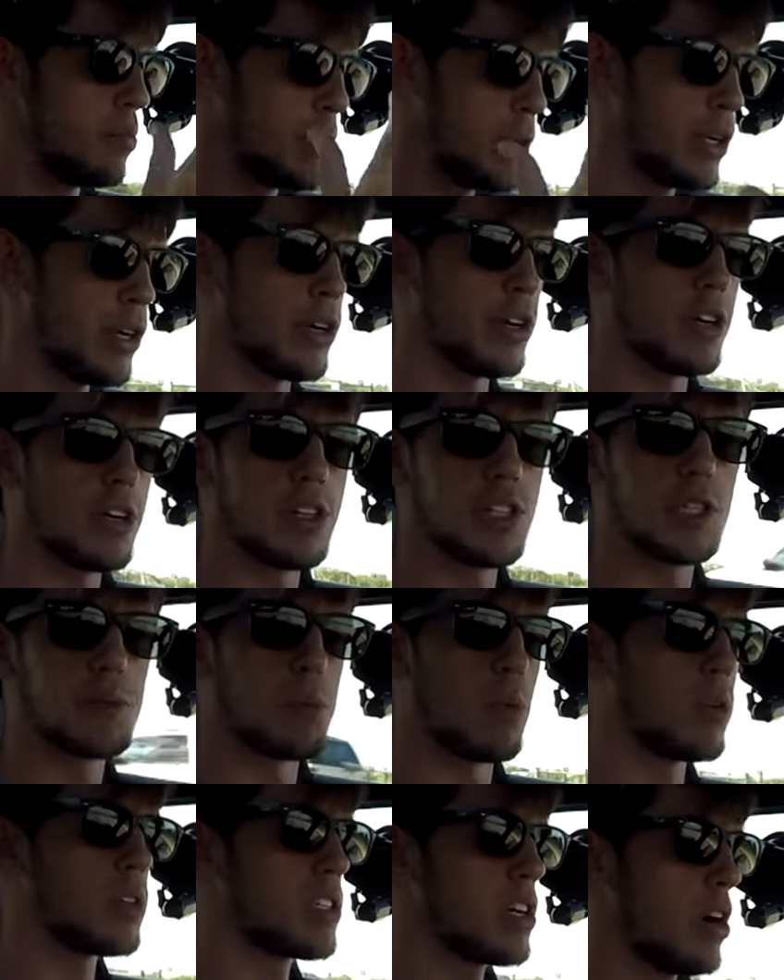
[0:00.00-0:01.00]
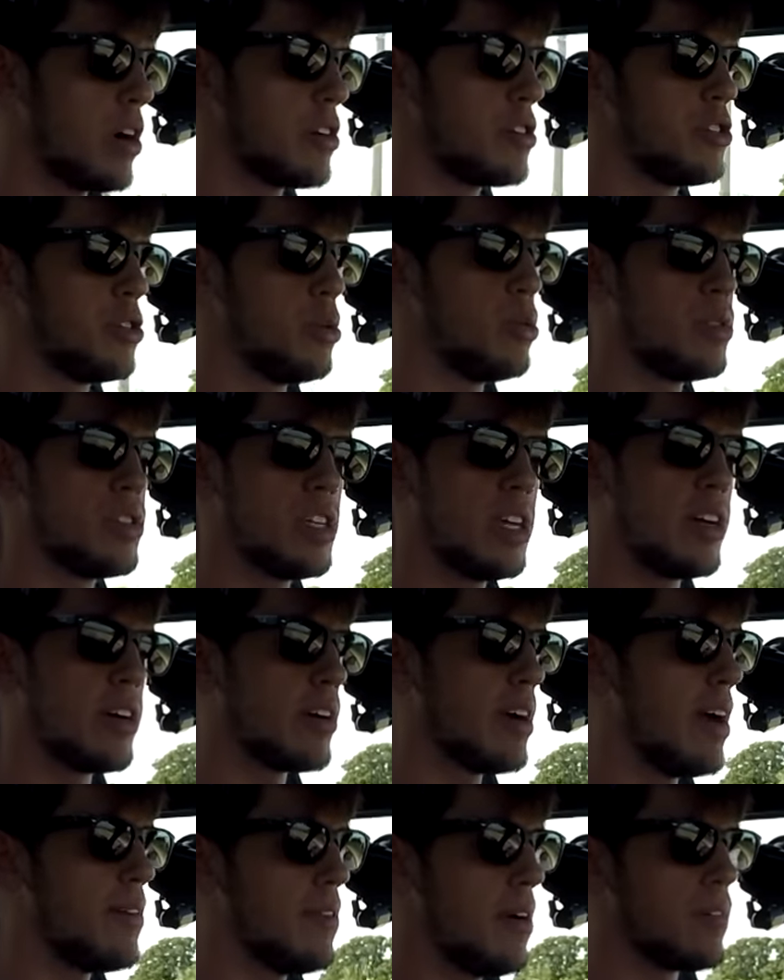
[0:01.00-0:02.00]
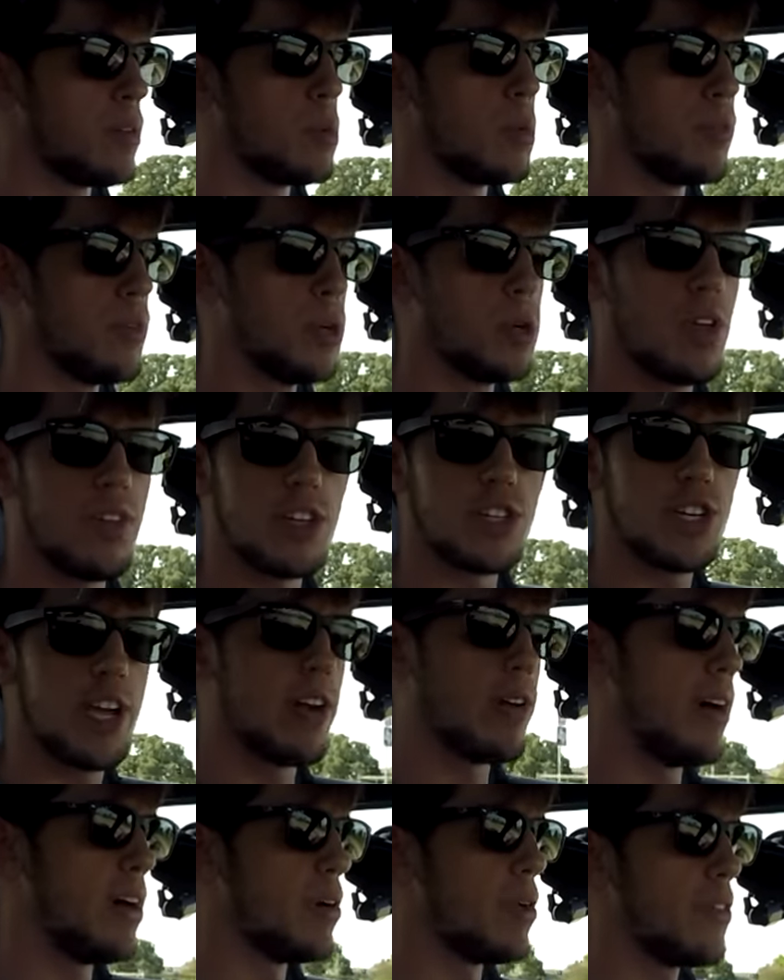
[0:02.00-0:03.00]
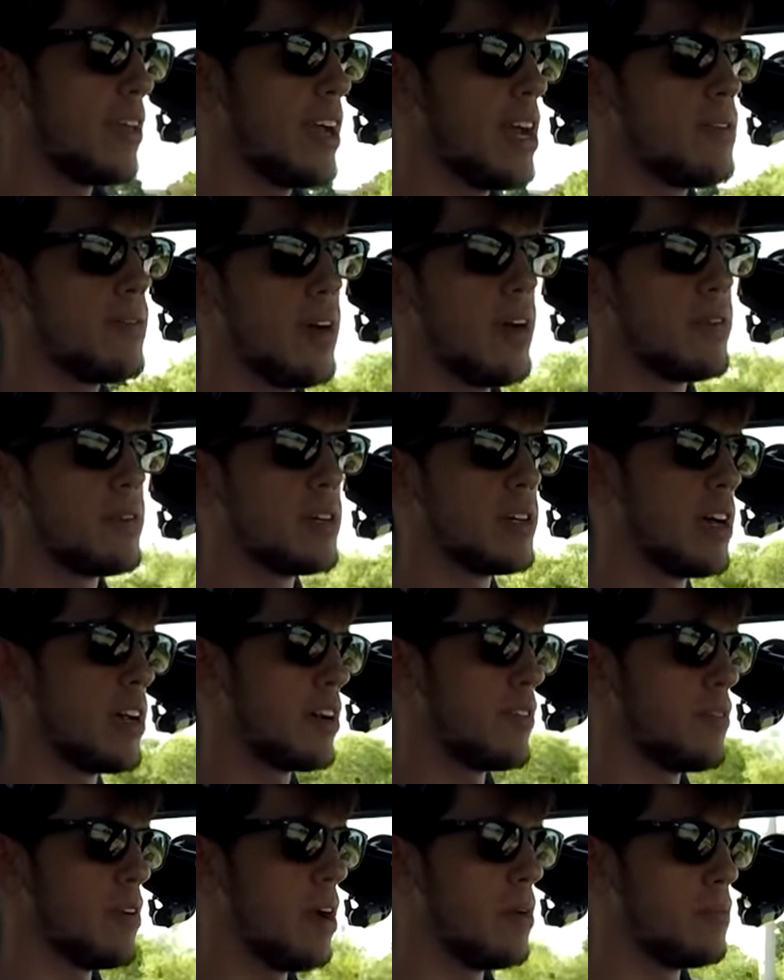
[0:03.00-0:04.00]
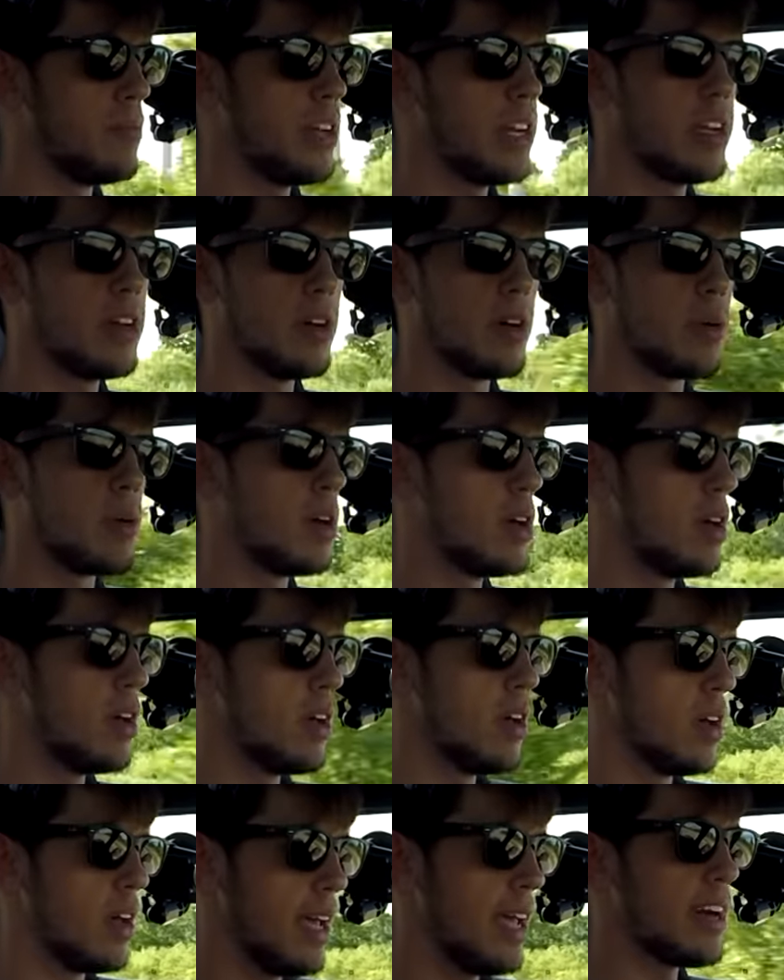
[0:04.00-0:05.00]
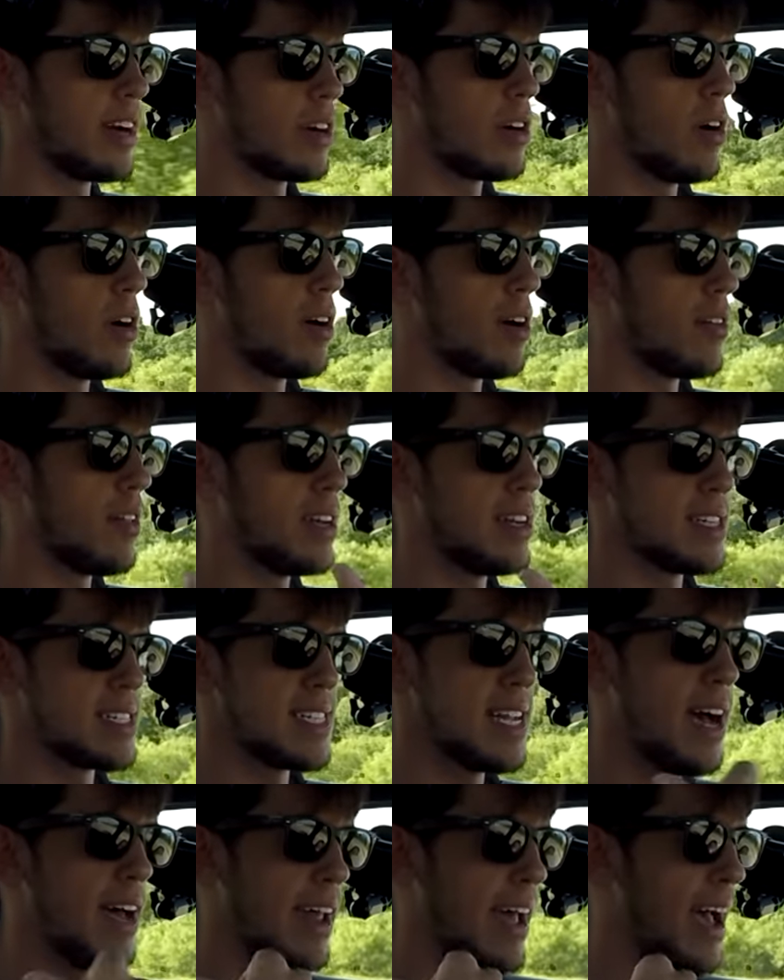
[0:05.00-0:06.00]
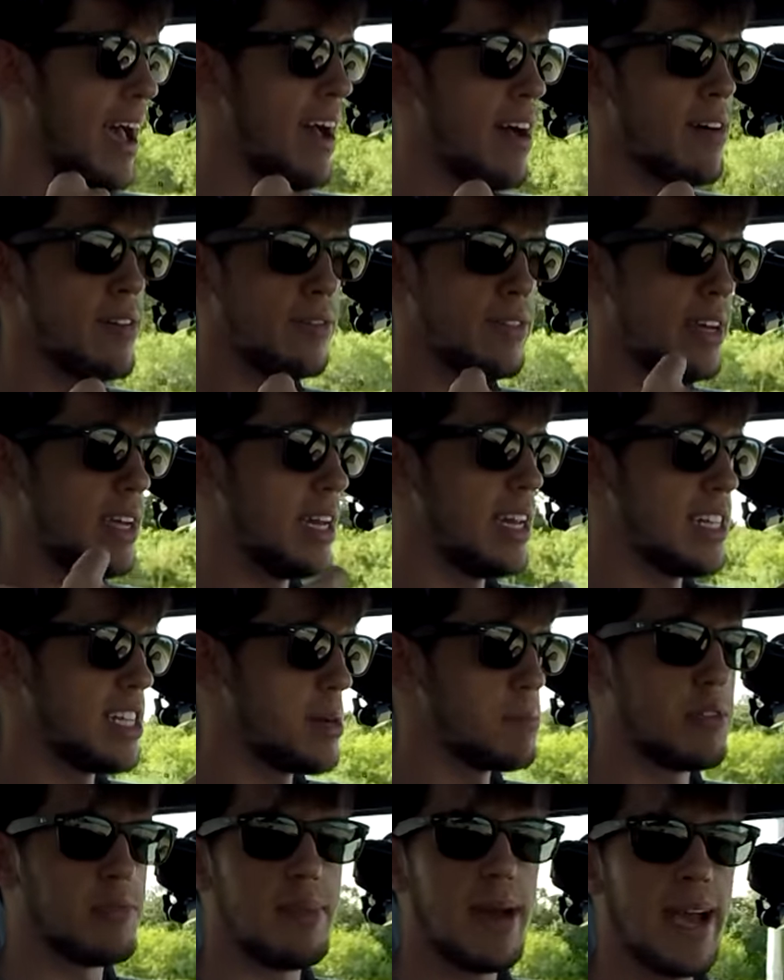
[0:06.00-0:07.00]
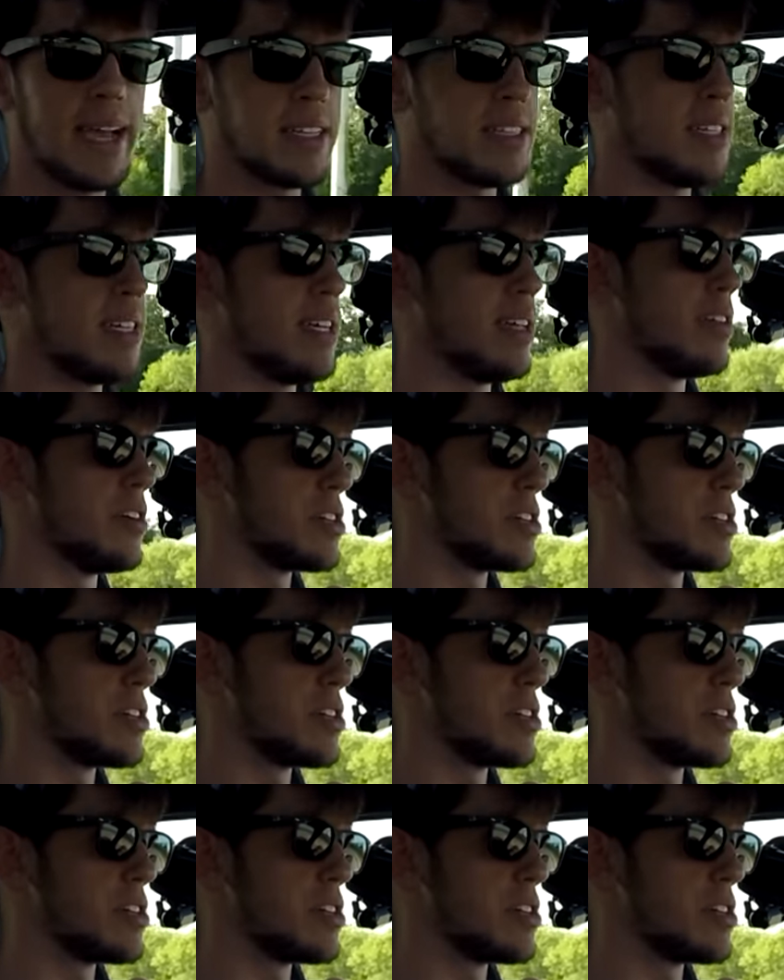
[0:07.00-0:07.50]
pure sports car two-seater I've ever reviewed on the channel. I don't think I've ever done a, a video in a car that does not have any type of back seat.